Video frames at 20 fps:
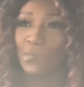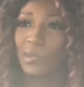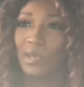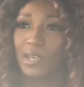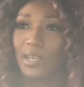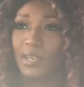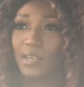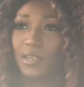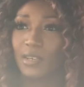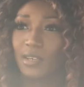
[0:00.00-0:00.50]

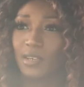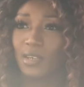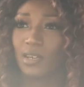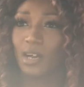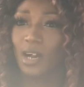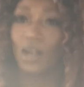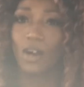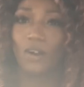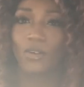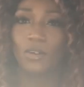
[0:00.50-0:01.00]

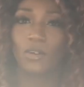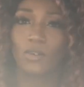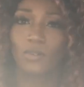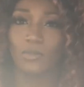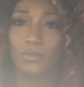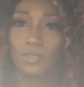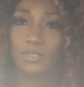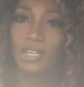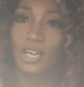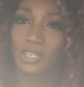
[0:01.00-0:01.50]
and I don't
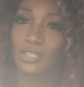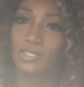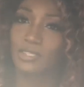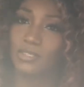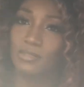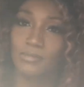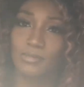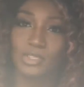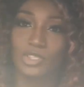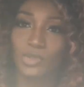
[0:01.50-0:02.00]
know. Y'all
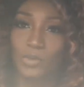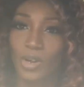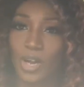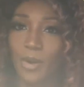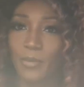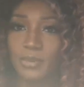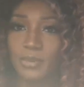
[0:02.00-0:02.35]
just just ride